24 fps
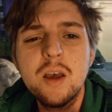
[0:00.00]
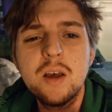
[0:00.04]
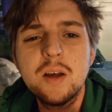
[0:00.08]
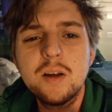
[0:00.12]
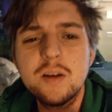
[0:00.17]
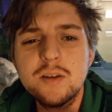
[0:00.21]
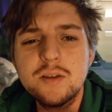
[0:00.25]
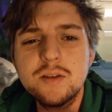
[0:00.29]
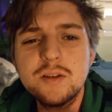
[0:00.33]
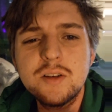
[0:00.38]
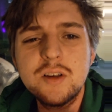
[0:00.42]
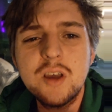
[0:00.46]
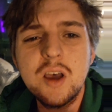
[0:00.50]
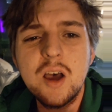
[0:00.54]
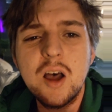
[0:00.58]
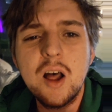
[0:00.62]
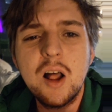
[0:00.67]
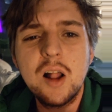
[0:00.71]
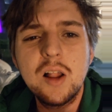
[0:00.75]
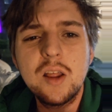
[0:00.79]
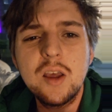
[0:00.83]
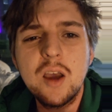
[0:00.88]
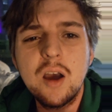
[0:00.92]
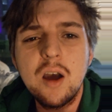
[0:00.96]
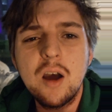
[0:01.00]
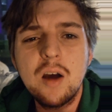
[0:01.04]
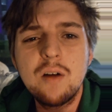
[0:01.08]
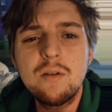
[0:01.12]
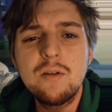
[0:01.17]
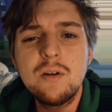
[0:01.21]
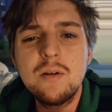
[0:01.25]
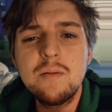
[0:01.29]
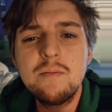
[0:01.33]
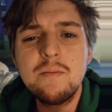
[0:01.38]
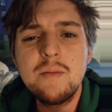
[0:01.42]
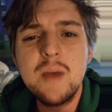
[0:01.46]
Cause girl,
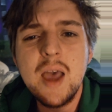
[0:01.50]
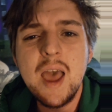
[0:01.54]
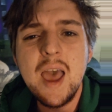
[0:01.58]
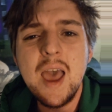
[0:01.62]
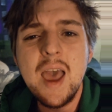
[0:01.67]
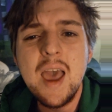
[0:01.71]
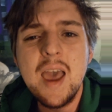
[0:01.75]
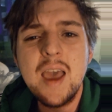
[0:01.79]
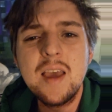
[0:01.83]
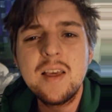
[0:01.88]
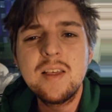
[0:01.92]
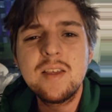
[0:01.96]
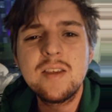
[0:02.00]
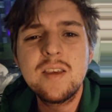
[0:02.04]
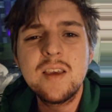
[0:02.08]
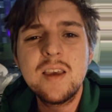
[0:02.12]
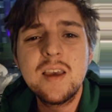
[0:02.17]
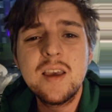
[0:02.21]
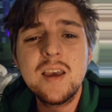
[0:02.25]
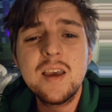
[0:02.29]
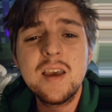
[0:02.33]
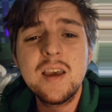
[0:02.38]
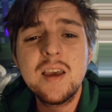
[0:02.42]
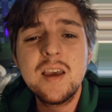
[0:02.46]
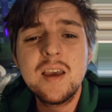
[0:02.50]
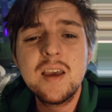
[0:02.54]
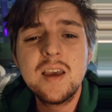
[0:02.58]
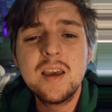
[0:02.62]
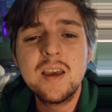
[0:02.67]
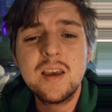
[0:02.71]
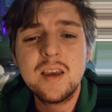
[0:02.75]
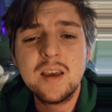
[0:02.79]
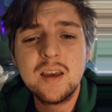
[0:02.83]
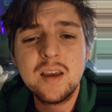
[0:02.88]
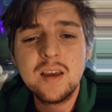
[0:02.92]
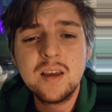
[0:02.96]
you're
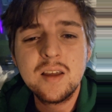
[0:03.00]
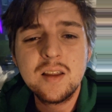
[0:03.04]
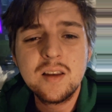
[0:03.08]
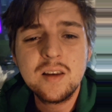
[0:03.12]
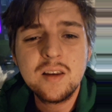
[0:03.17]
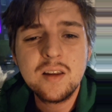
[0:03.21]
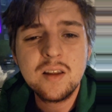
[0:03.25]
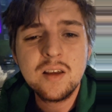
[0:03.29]
amazing,